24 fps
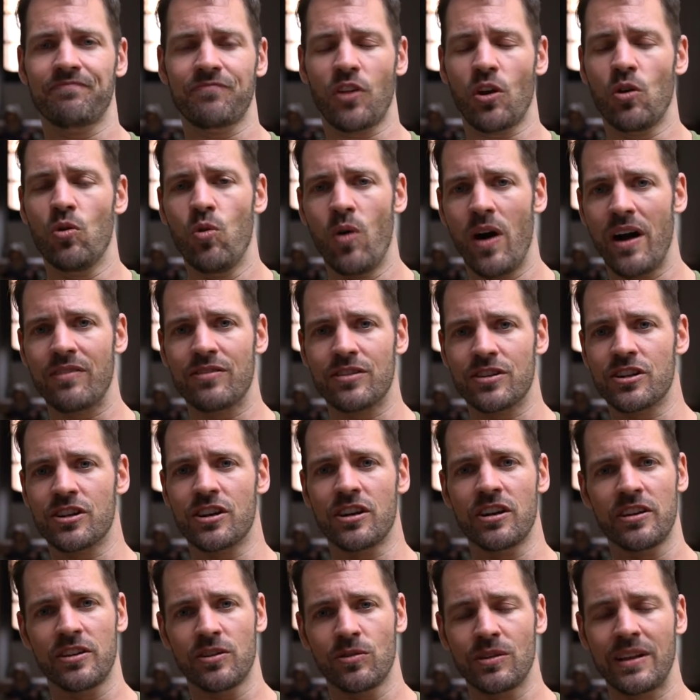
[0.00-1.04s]
whoever
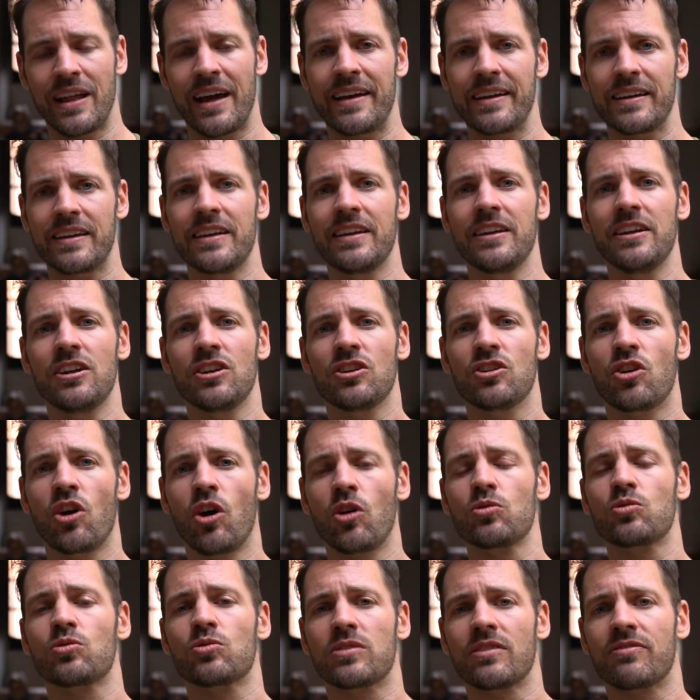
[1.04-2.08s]
you like,
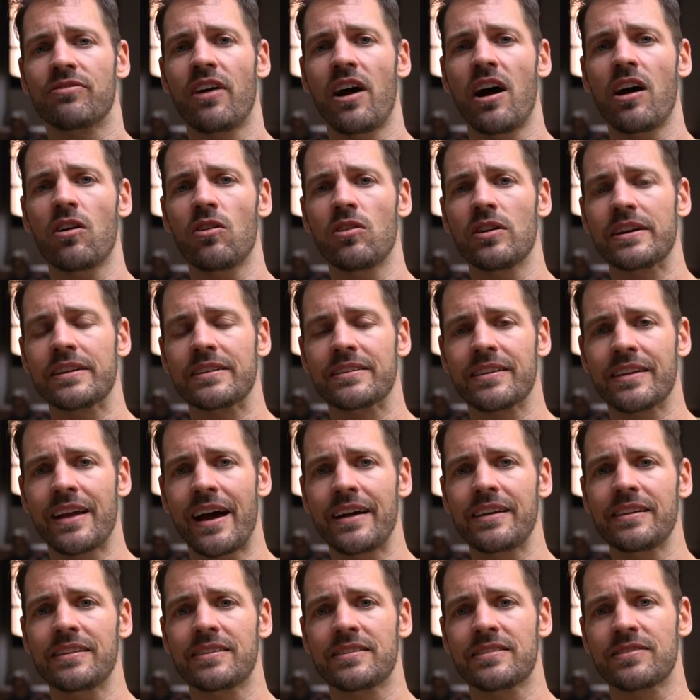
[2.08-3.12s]
go to the faro in the
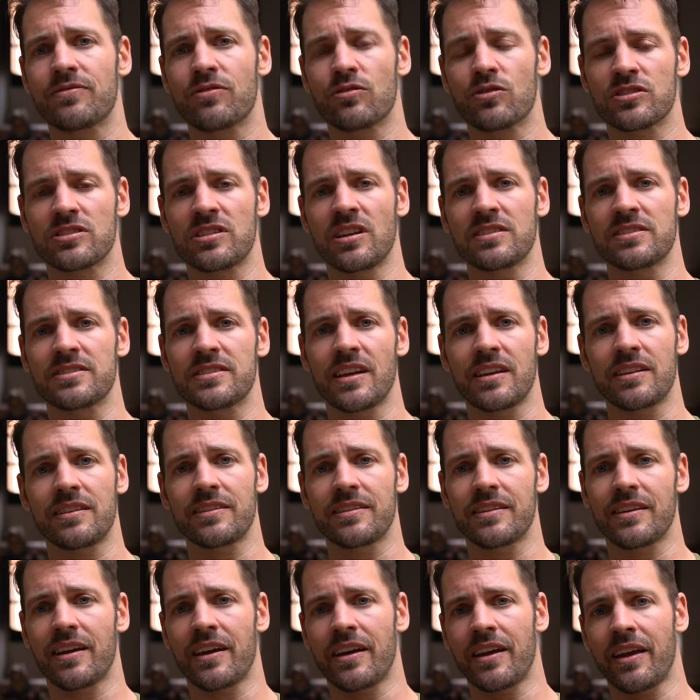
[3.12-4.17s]
night for
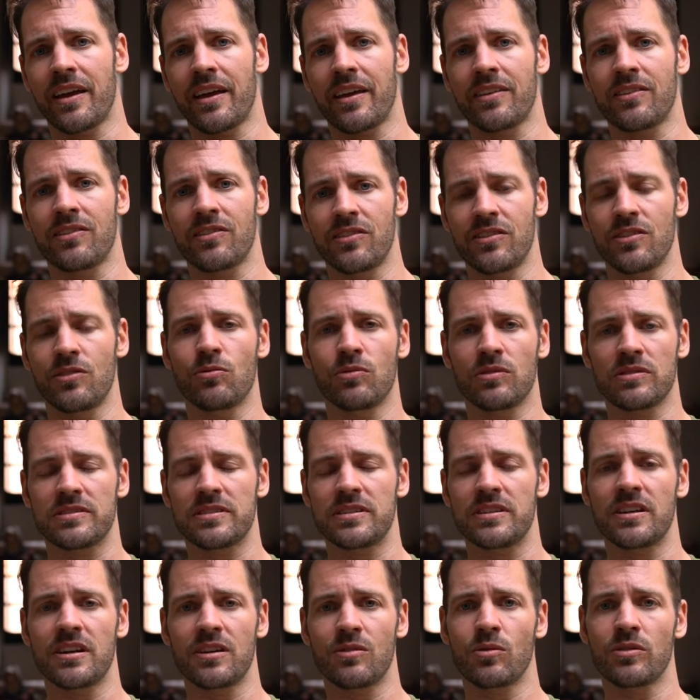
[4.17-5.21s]
sunset and you will
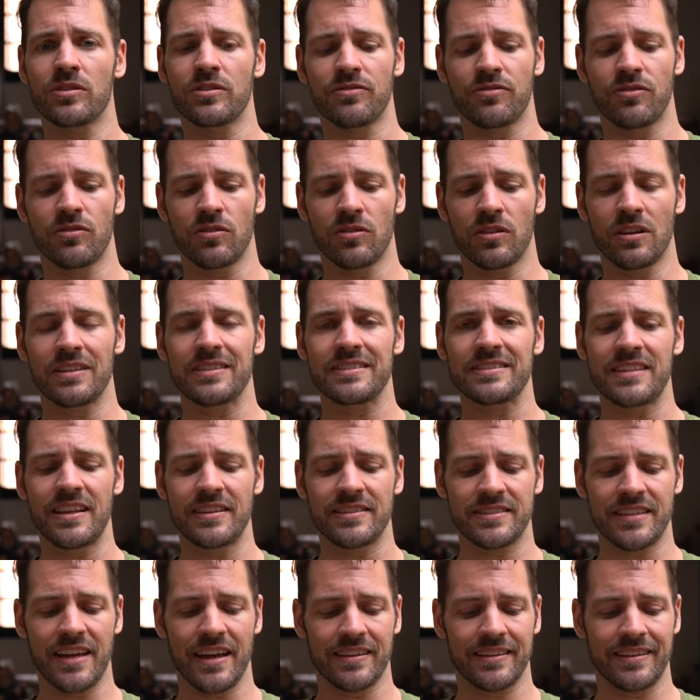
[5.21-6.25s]
see a wonderful
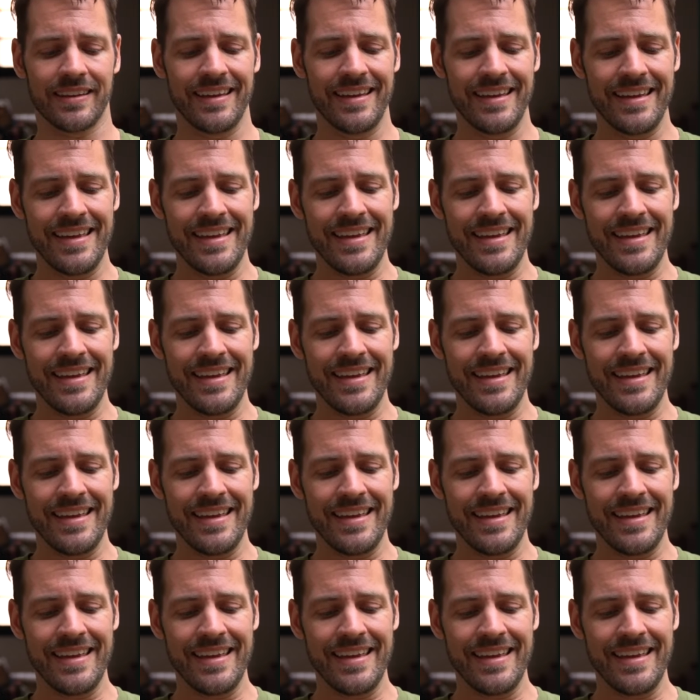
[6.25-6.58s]
sunset.